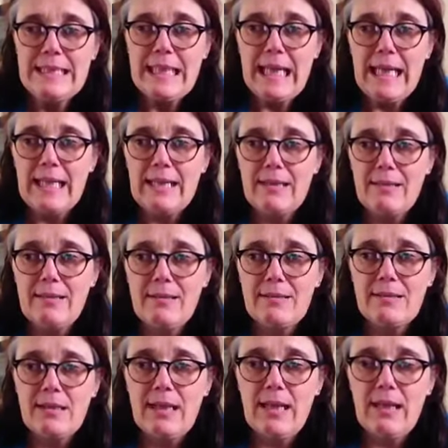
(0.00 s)

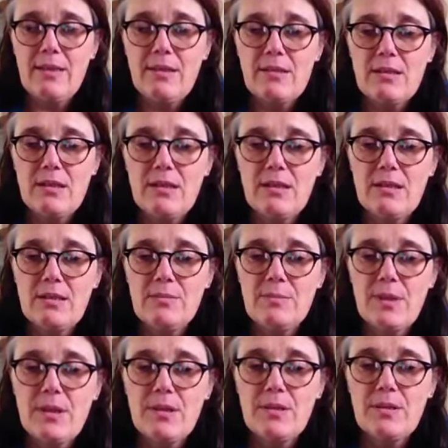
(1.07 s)
and at the
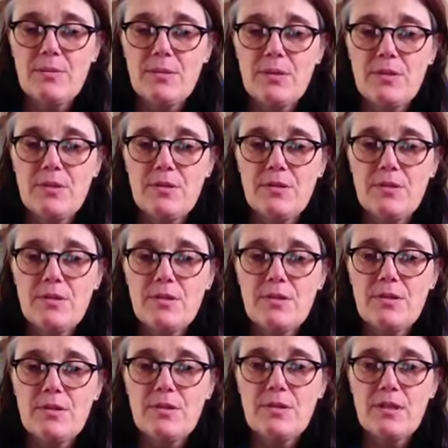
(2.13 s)
time I
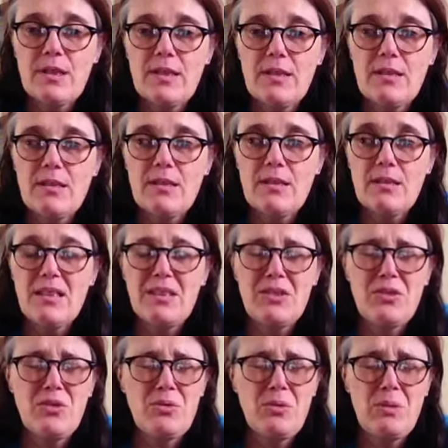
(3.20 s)
was
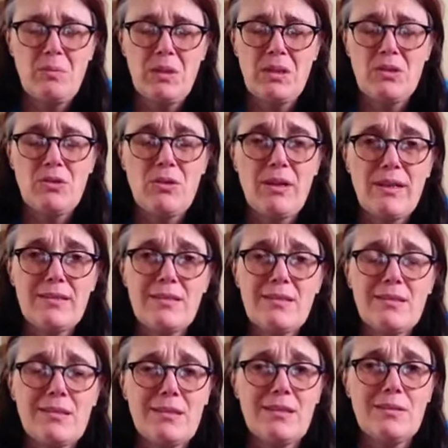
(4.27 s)
extremely
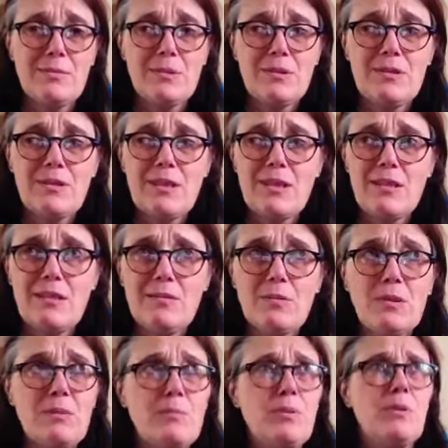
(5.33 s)
stressed. It was
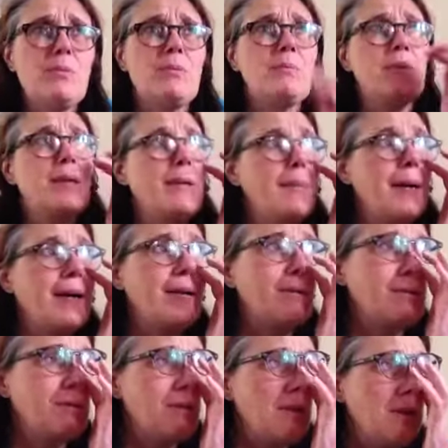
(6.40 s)
probably
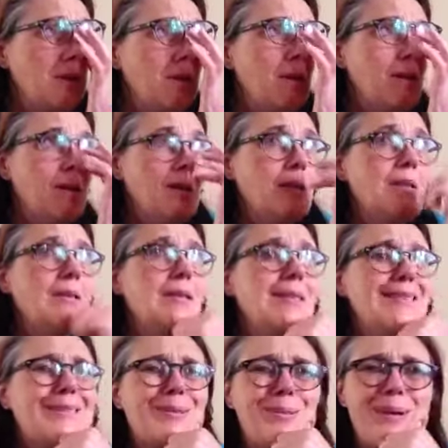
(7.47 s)
about
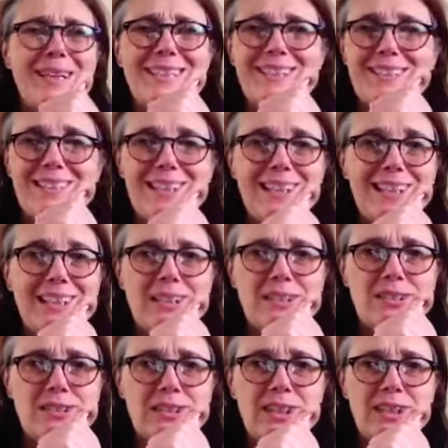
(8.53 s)
20
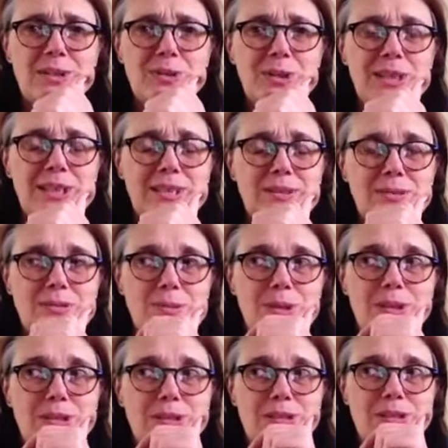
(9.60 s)
years ago now,
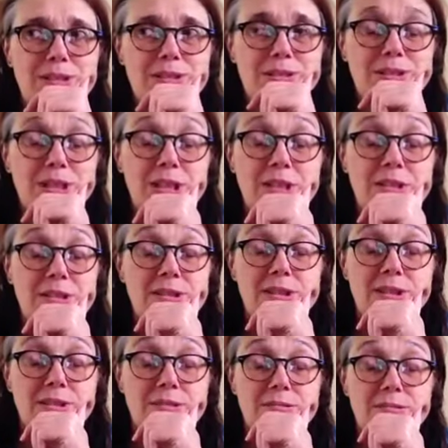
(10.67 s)
which is just
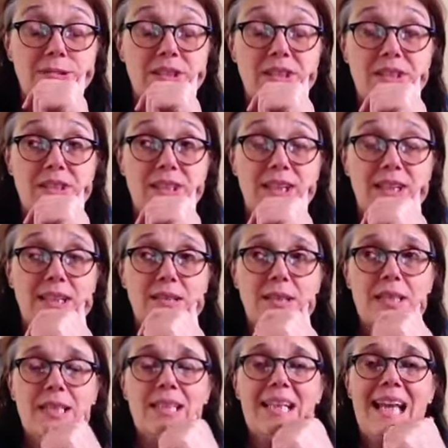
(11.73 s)
insane.
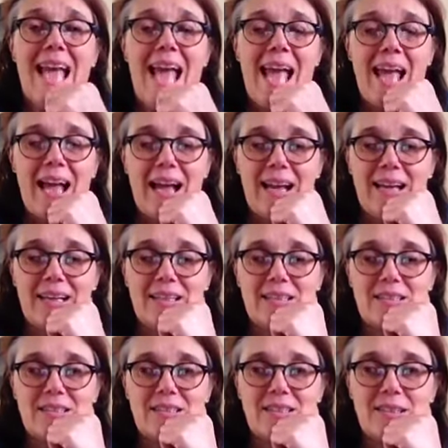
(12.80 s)
And